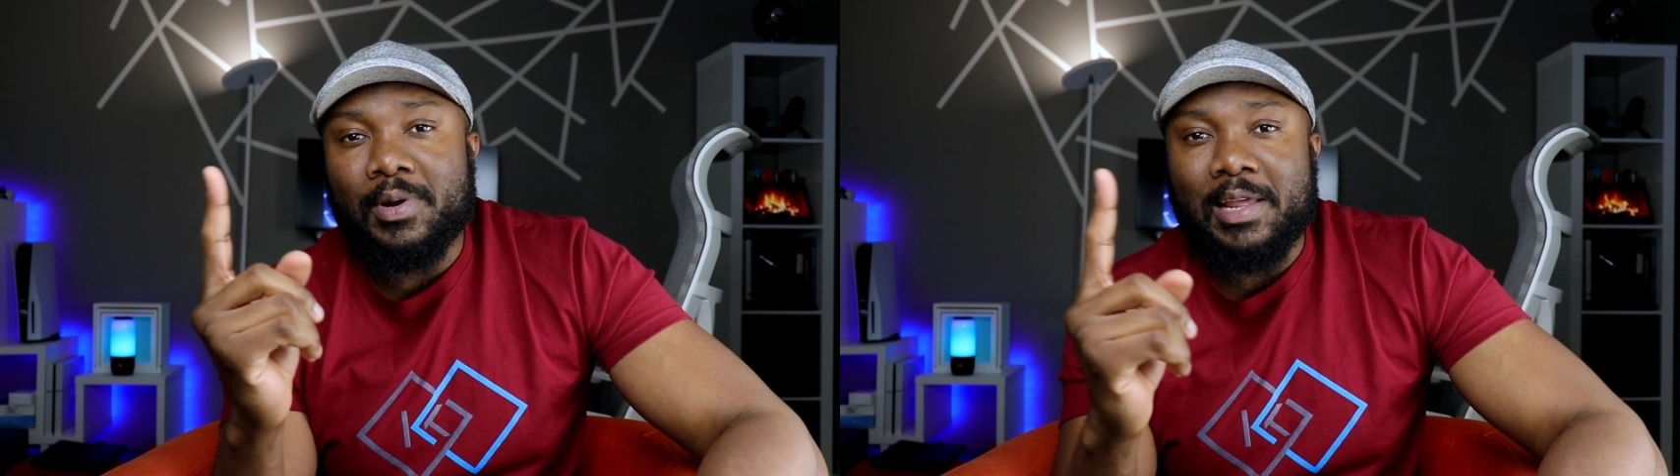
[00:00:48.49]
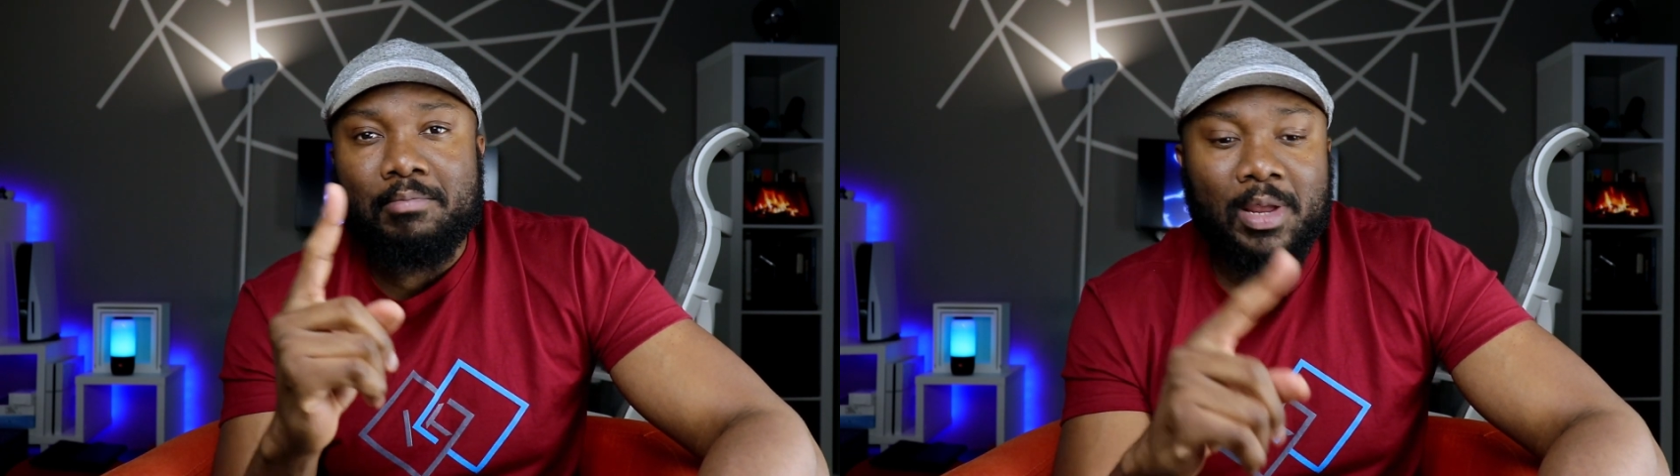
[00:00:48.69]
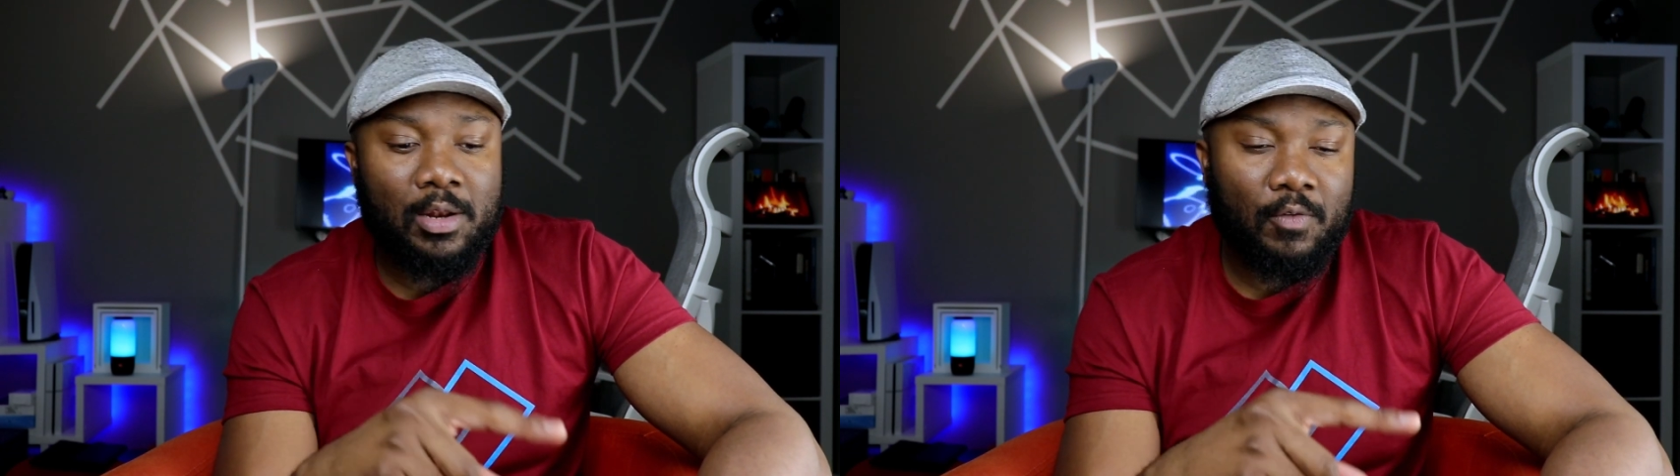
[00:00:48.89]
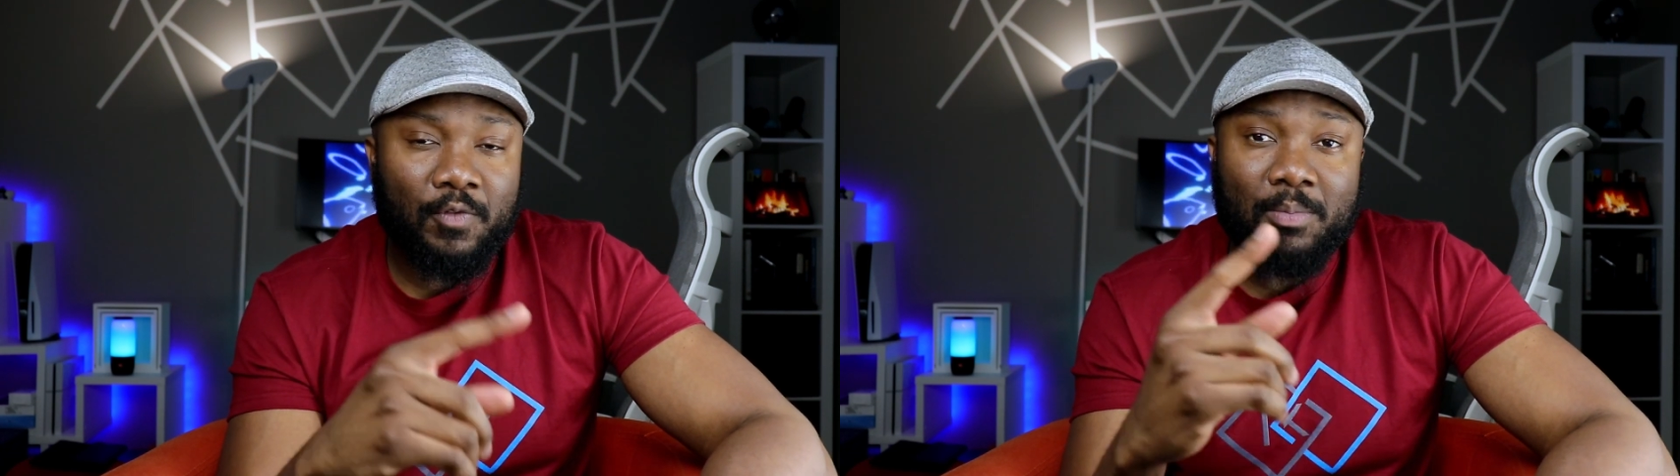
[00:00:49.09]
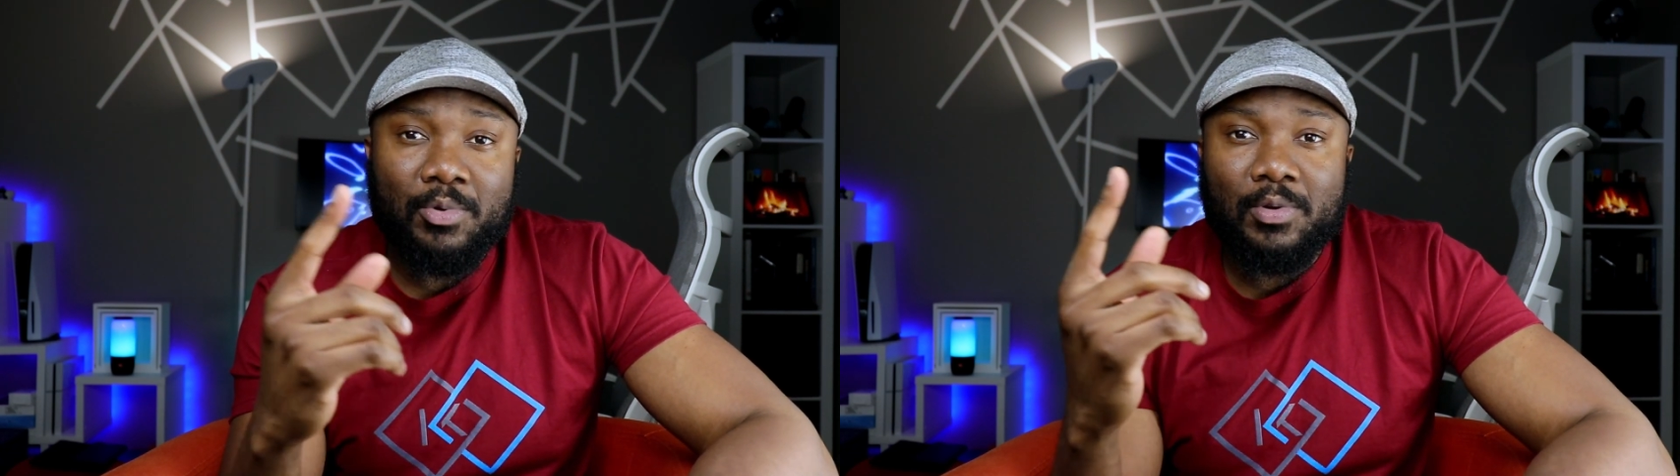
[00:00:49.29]
then
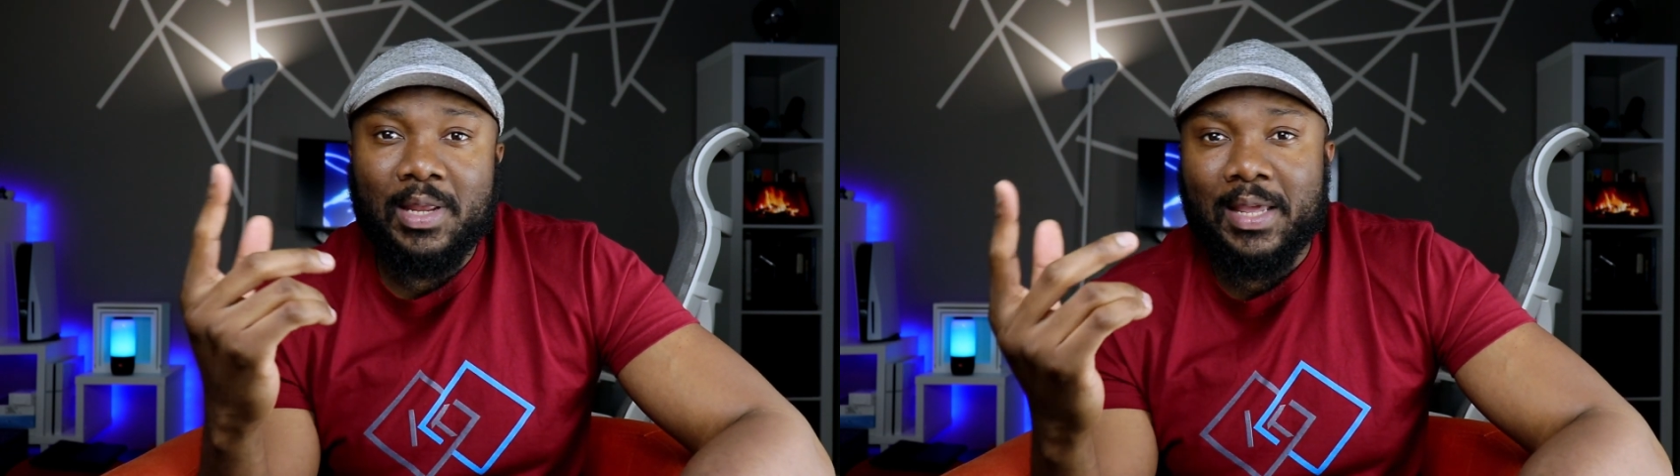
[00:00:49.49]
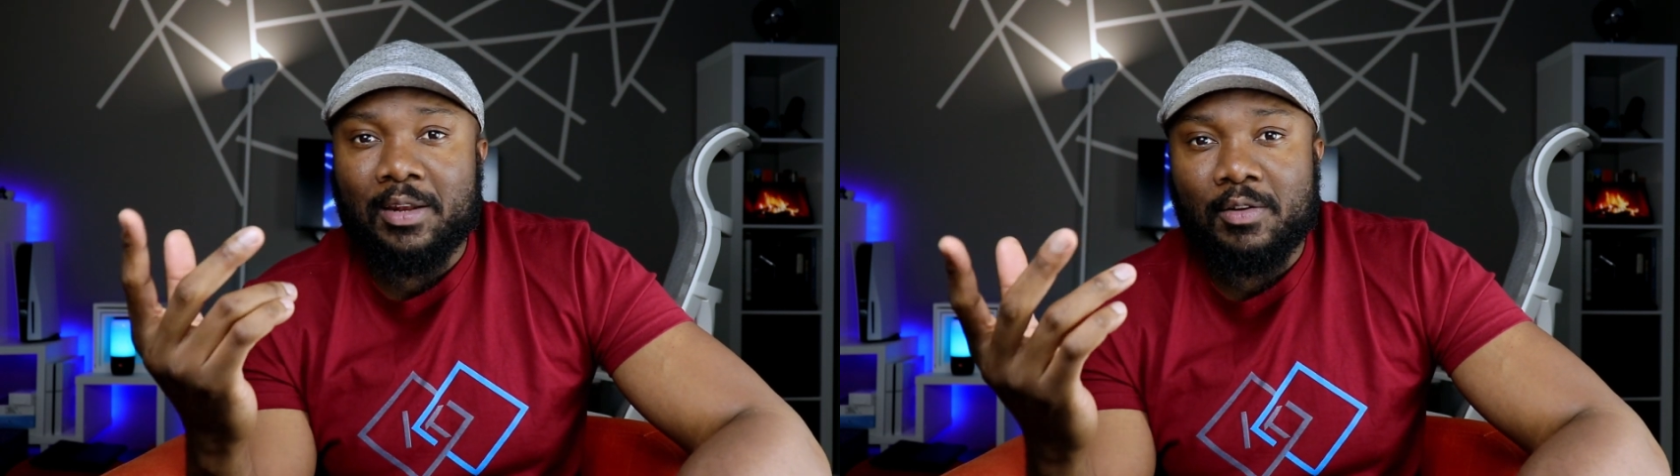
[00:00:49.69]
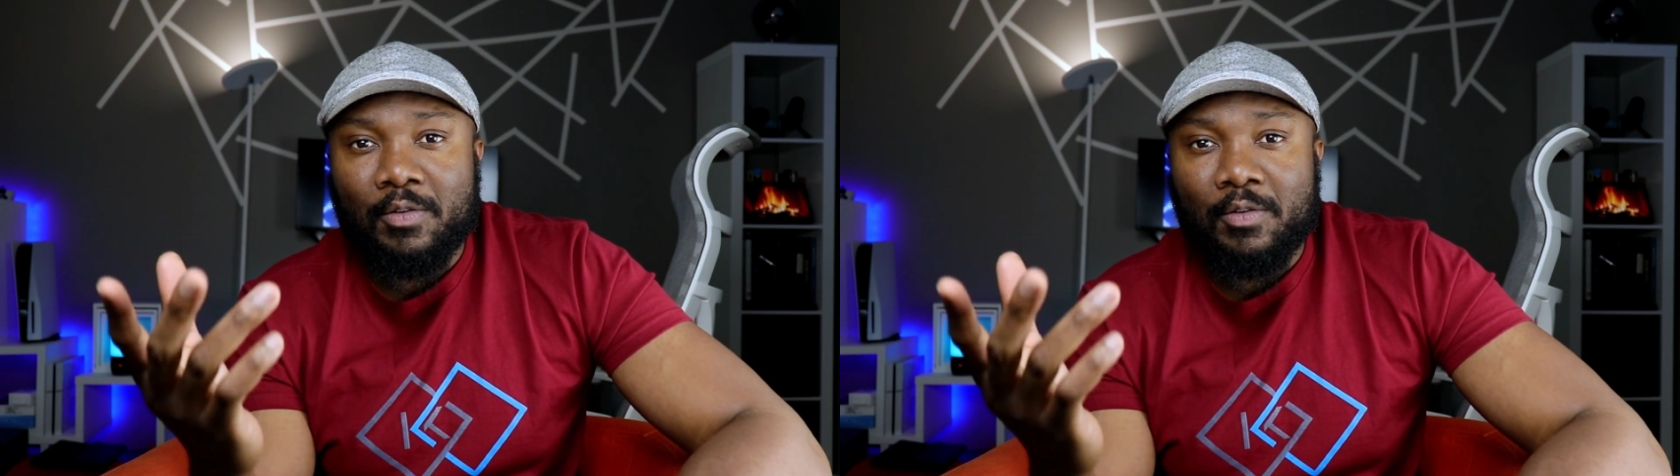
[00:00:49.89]
mid-November, then end of